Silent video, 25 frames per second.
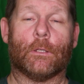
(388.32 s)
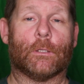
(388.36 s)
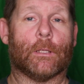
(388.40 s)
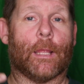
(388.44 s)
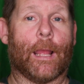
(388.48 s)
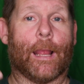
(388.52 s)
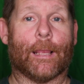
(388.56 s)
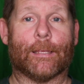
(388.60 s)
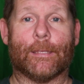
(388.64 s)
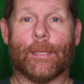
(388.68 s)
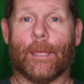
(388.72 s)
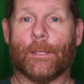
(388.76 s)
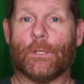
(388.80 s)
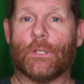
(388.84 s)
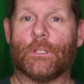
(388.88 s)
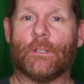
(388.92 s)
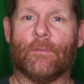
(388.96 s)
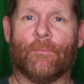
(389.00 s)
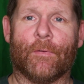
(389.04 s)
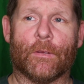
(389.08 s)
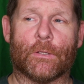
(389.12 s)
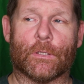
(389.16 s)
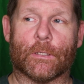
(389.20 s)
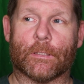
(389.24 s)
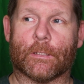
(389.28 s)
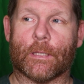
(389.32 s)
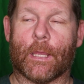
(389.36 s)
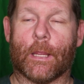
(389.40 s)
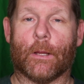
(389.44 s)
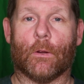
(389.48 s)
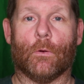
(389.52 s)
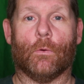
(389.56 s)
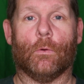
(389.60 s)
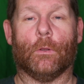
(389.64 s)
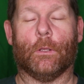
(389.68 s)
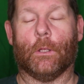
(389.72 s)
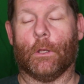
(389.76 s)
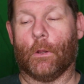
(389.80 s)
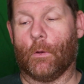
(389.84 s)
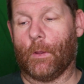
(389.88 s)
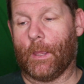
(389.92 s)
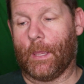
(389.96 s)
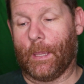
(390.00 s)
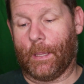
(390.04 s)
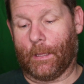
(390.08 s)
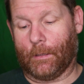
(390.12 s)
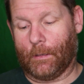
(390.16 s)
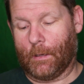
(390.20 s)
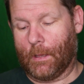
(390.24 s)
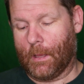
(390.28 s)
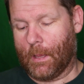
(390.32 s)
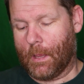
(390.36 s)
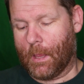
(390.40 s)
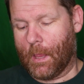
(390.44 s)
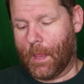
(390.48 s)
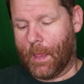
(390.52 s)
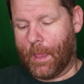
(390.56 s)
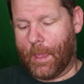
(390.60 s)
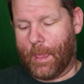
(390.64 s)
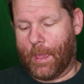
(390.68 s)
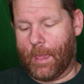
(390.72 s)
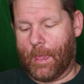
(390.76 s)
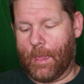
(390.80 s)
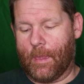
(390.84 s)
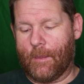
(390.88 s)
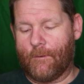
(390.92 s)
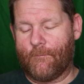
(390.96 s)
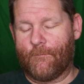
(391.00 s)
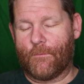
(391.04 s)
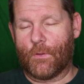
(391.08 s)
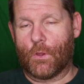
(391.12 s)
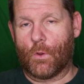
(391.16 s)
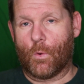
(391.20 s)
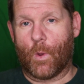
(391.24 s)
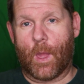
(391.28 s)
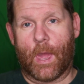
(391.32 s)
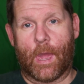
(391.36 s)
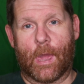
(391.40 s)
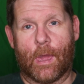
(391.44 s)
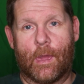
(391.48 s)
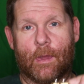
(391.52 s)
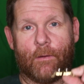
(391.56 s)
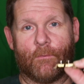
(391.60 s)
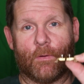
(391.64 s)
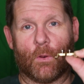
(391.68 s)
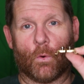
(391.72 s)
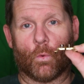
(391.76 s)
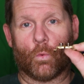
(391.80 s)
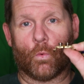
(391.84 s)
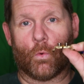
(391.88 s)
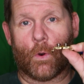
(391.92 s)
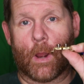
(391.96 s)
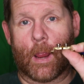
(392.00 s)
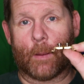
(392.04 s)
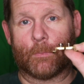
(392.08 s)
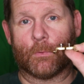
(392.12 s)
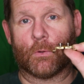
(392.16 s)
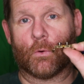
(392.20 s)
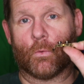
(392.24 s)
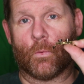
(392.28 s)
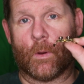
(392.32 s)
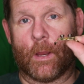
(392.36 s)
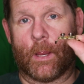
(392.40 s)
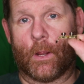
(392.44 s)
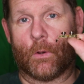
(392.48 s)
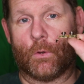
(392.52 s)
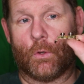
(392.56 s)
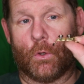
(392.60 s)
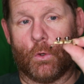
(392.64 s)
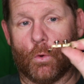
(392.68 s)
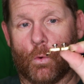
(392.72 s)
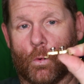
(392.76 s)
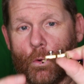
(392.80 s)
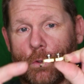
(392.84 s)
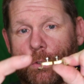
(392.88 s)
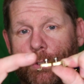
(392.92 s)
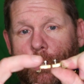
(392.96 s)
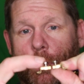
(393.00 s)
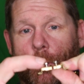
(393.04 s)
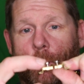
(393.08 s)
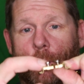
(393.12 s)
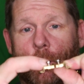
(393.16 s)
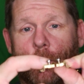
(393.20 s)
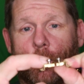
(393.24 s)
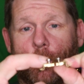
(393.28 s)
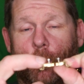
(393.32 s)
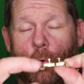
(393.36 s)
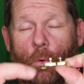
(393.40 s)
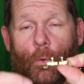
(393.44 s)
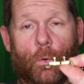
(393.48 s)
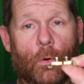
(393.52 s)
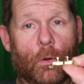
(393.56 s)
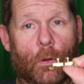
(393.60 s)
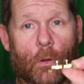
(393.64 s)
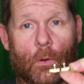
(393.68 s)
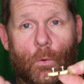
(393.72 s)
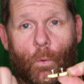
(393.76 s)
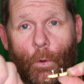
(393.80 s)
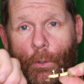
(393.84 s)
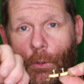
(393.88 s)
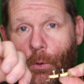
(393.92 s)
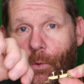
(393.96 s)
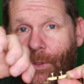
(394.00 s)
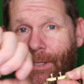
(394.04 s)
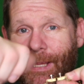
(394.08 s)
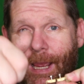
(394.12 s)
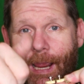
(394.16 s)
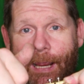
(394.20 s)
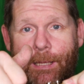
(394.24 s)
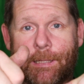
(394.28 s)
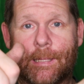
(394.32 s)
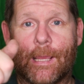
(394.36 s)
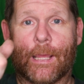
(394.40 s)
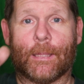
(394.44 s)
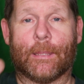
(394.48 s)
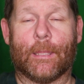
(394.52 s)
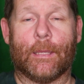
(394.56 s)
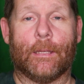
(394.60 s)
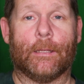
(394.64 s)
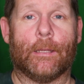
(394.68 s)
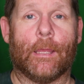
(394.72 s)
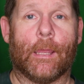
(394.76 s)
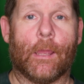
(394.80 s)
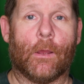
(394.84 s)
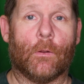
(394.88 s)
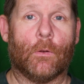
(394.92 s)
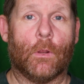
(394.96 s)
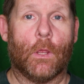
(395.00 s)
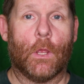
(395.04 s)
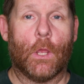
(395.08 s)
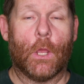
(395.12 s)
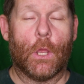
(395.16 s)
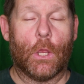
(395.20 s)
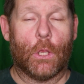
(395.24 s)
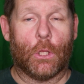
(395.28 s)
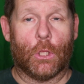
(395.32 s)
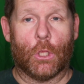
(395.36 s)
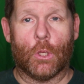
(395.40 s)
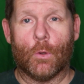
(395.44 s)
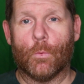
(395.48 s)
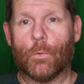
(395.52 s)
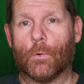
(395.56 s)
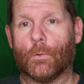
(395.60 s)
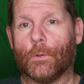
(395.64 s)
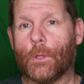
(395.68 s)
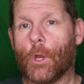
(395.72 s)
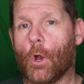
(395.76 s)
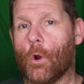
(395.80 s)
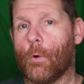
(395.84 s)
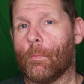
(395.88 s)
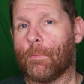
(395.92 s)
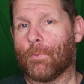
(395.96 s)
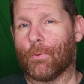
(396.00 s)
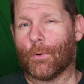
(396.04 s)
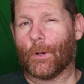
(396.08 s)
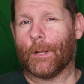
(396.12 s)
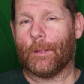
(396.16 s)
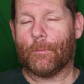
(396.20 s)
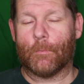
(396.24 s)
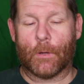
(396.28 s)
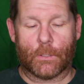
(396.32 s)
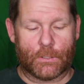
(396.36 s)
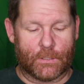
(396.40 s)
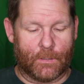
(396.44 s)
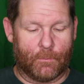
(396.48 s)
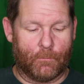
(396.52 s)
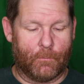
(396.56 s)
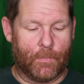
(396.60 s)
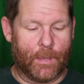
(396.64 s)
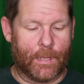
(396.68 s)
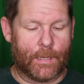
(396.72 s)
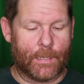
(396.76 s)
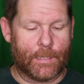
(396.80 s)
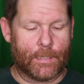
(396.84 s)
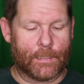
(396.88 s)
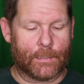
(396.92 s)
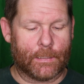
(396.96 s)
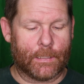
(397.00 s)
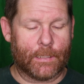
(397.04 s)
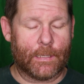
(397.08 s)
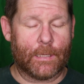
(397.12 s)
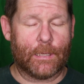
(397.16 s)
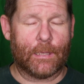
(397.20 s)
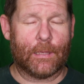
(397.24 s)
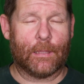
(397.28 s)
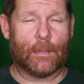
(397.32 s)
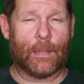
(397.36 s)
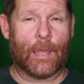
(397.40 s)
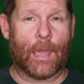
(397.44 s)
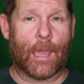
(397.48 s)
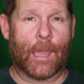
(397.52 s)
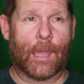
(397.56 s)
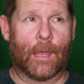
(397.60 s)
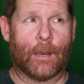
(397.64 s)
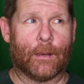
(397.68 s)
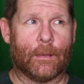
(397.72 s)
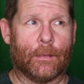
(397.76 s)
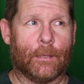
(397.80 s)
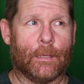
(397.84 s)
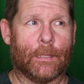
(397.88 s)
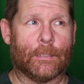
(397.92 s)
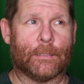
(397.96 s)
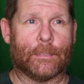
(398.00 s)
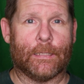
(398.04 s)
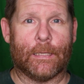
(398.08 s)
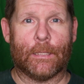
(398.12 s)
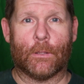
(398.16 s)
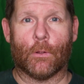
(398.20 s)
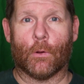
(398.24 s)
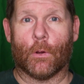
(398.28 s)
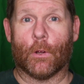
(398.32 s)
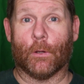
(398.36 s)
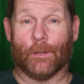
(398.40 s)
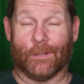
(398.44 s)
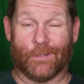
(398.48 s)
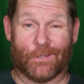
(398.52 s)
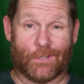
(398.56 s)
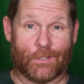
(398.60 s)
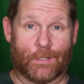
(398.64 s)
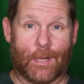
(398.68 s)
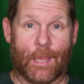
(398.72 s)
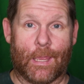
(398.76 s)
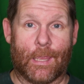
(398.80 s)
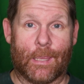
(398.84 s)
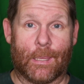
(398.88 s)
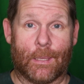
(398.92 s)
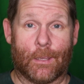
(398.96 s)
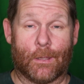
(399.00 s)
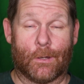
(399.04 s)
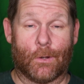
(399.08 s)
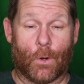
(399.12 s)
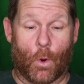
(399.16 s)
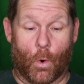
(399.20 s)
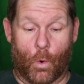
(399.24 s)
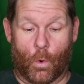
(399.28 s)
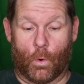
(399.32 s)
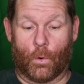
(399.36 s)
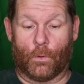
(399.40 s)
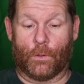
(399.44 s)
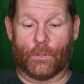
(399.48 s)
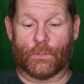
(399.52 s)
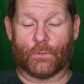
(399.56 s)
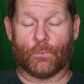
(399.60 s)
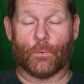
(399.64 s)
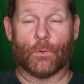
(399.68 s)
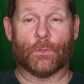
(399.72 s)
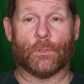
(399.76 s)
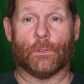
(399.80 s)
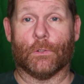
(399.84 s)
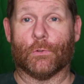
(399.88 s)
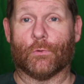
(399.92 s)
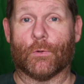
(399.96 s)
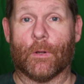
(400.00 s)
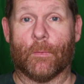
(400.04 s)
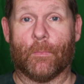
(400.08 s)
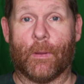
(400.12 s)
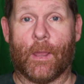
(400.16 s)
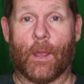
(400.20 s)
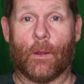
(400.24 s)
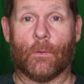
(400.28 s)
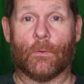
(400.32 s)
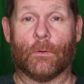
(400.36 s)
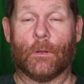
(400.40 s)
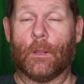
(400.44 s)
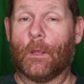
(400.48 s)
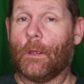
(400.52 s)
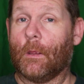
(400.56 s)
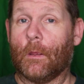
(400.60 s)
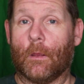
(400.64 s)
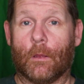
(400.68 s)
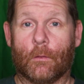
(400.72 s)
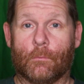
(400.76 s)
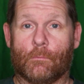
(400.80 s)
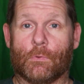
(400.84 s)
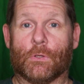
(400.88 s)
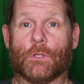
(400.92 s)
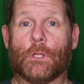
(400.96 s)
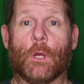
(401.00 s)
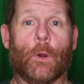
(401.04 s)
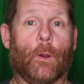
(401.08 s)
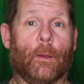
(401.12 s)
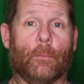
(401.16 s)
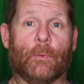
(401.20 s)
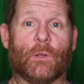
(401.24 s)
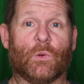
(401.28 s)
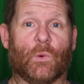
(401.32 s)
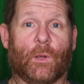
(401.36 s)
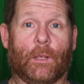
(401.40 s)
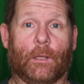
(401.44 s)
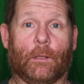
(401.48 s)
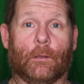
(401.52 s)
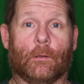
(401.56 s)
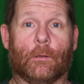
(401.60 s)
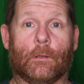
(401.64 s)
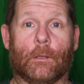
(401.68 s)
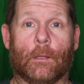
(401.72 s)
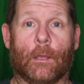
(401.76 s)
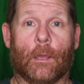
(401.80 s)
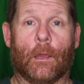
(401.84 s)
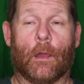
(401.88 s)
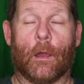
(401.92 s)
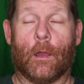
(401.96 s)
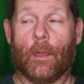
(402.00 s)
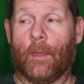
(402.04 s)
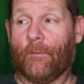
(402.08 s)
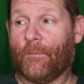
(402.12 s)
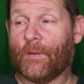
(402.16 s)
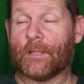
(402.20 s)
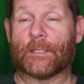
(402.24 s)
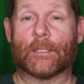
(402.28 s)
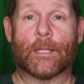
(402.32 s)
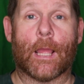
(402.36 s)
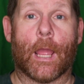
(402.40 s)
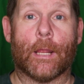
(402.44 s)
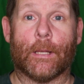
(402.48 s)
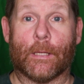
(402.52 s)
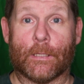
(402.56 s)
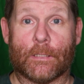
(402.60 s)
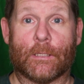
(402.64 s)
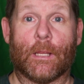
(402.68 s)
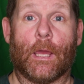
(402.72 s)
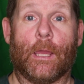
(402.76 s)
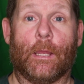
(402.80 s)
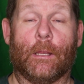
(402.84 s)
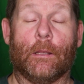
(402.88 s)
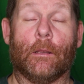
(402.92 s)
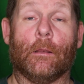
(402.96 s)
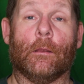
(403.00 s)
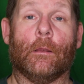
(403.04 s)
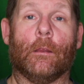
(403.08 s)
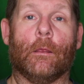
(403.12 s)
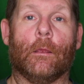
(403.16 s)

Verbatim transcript: so like I said, it's just a vicious cycle, you know, and if you have it wrapped around your screw, when you tighten that thing down, you will know pretty much immediately that it's either going to stay in or the screw's going to strip out. There's no in between. Uh, if it's tight, it's tight.